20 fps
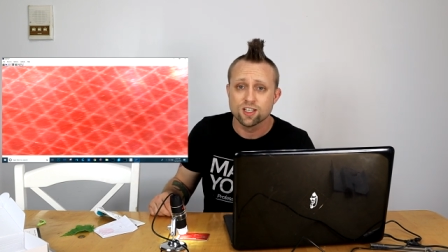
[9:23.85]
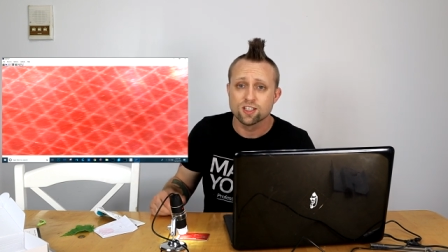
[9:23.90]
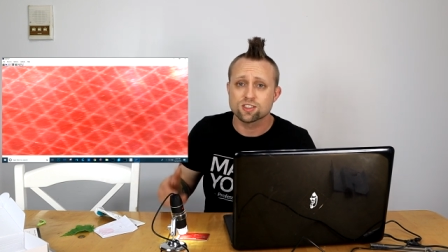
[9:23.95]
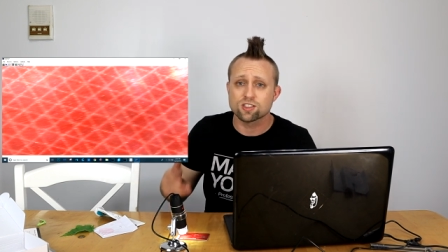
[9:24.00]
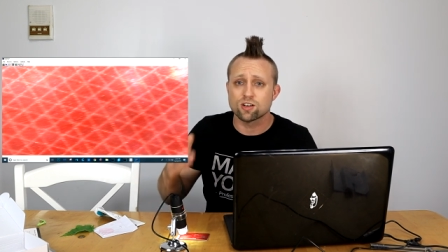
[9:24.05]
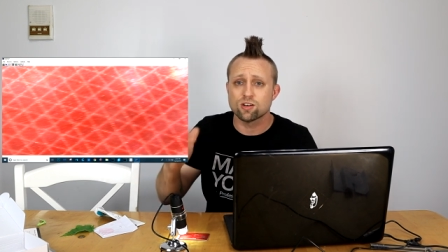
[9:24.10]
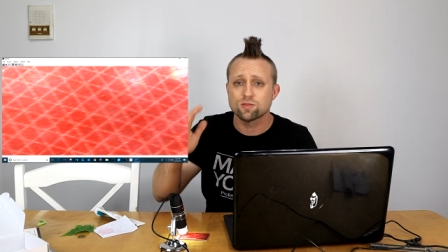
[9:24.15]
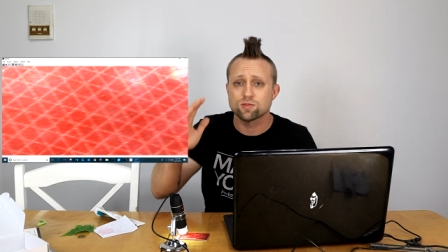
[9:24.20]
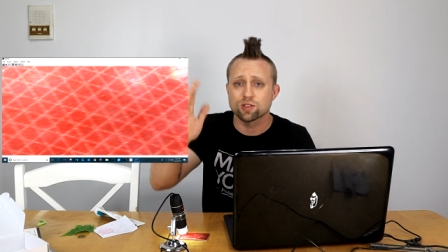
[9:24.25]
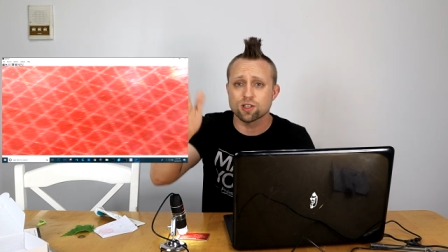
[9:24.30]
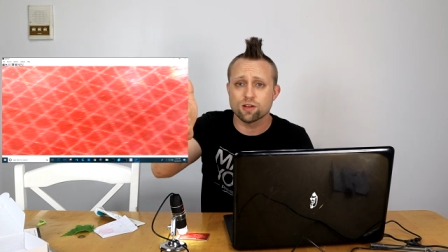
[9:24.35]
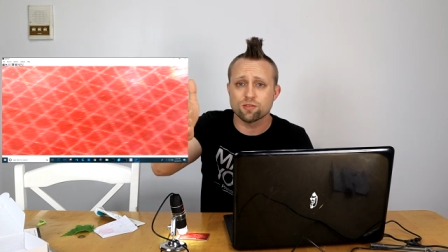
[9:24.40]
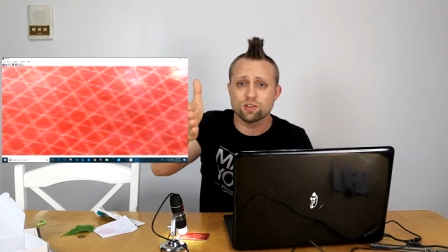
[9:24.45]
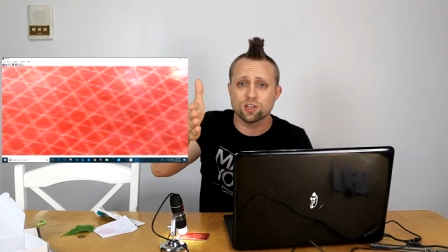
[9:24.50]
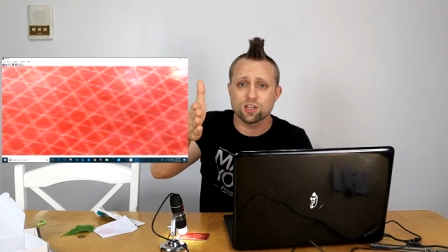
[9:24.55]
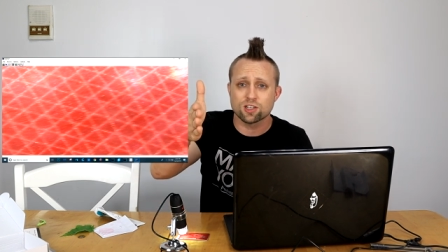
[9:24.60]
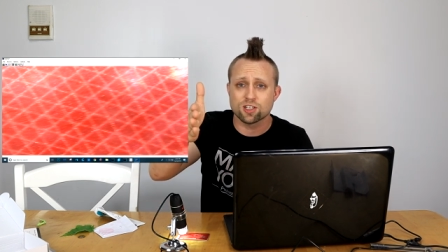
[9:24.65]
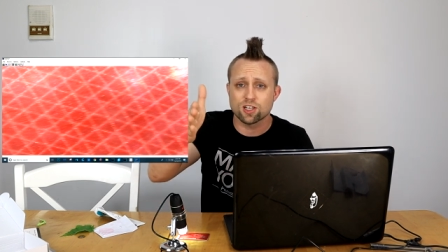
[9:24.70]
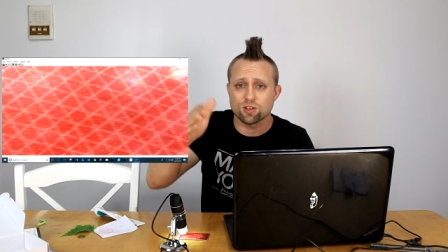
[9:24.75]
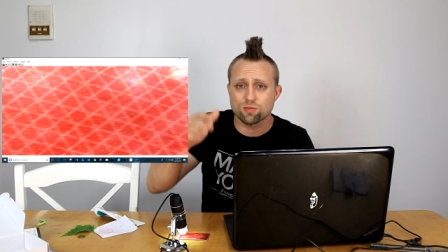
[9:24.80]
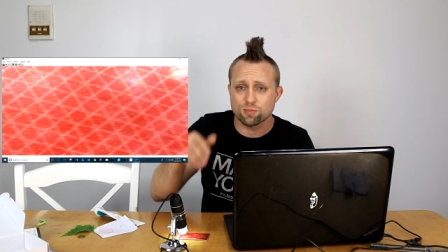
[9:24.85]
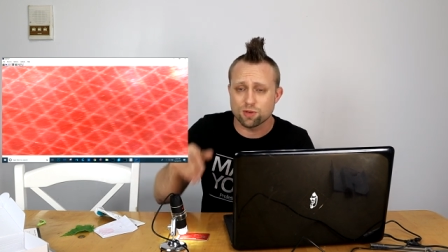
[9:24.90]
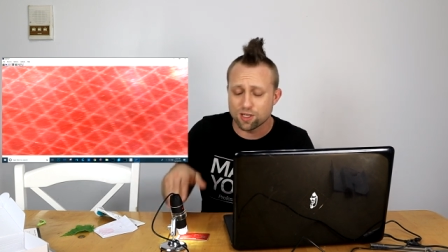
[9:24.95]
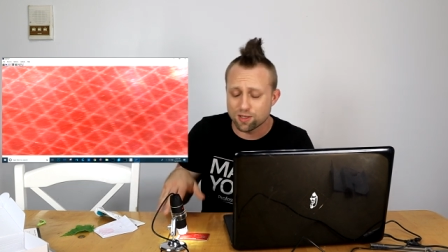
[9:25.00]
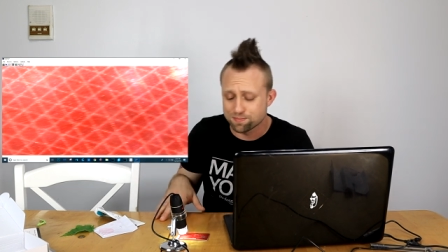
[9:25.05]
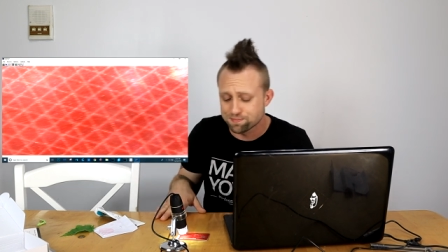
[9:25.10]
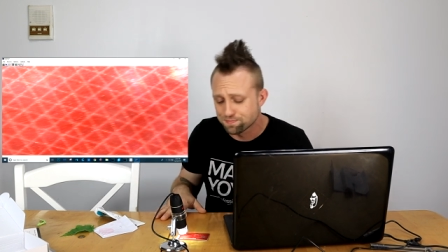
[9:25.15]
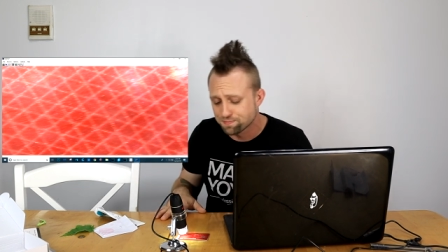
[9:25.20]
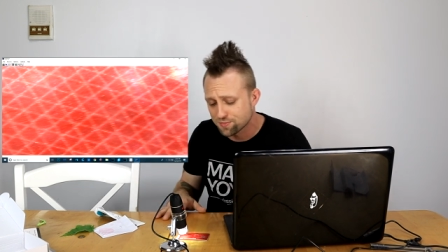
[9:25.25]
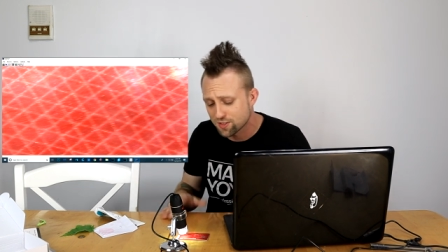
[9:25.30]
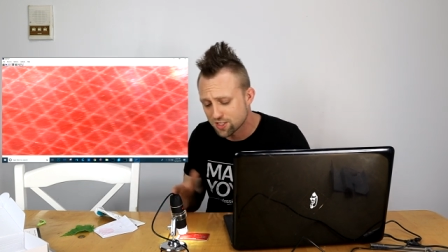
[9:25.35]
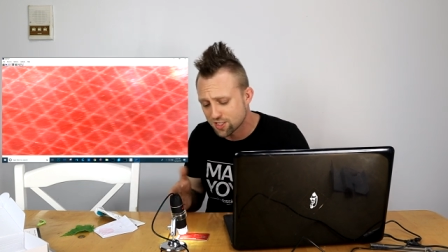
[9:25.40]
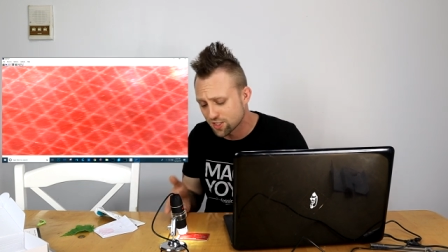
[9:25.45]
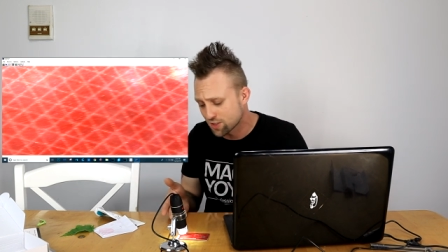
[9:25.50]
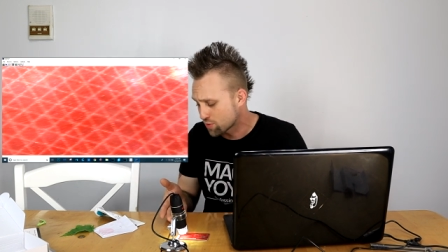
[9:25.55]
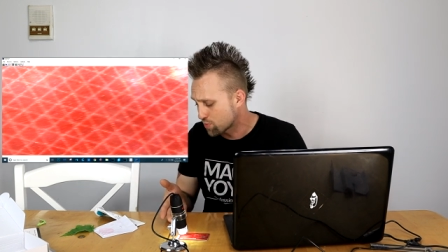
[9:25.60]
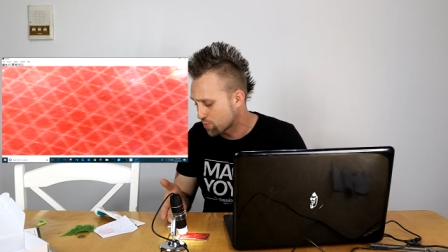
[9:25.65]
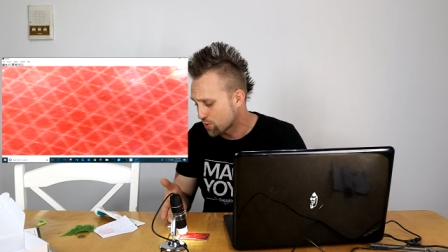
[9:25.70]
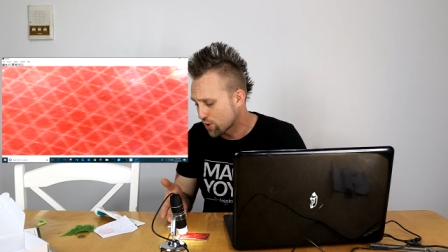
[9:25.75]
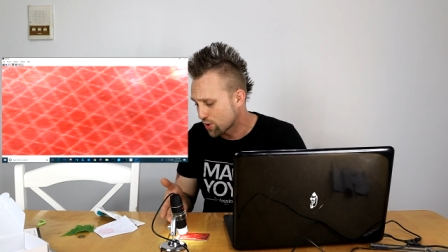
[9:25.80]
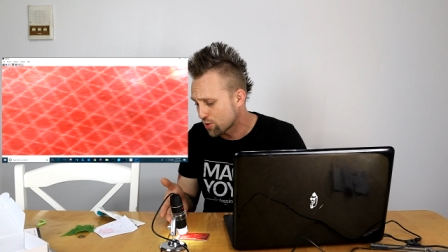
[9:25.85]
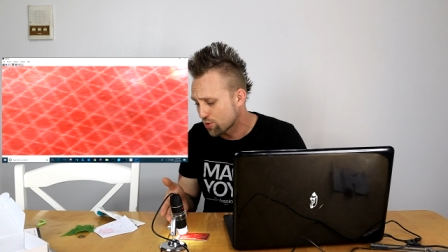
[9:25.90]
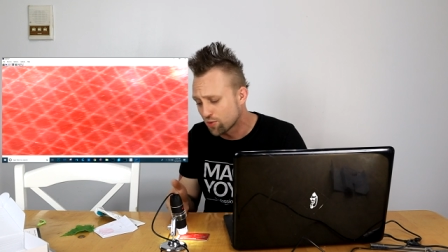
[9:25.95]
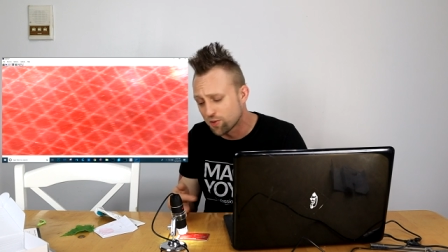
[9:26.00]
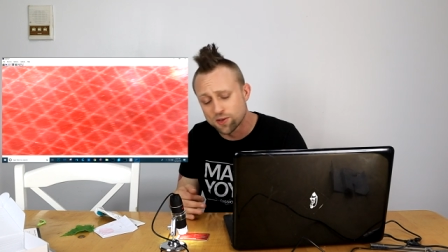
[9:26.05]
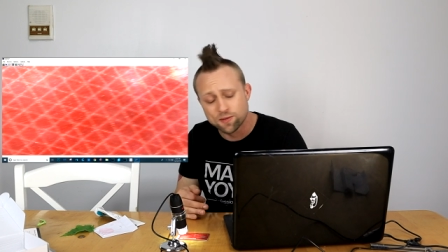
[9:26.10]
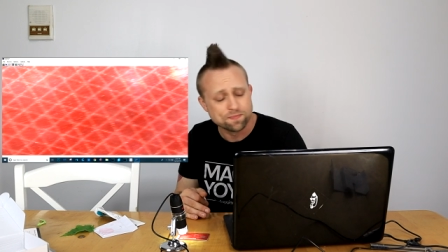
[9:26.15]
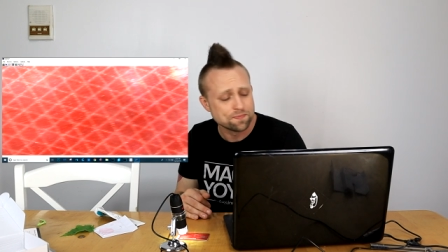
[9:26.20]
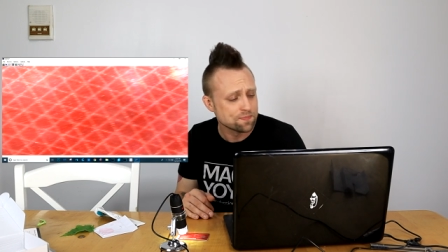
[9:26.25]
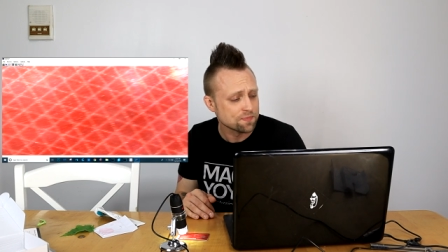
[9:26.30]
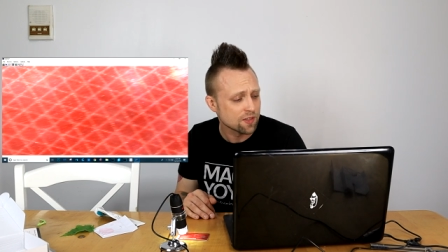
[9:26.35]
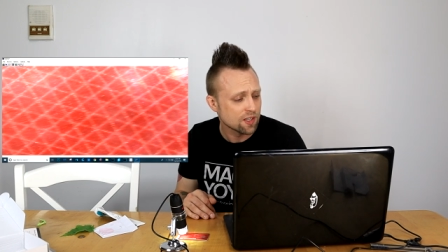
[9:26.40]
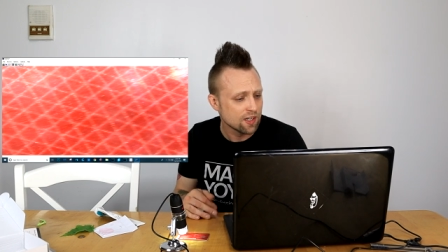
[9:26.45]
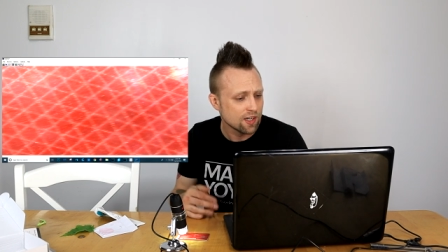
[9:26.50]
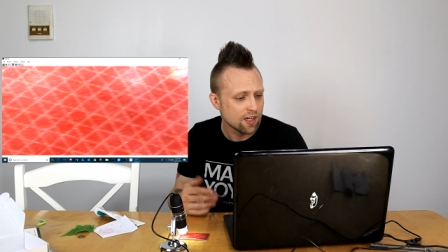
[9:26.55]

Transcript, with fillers: So love you to death, mom. This thing's pretty cool.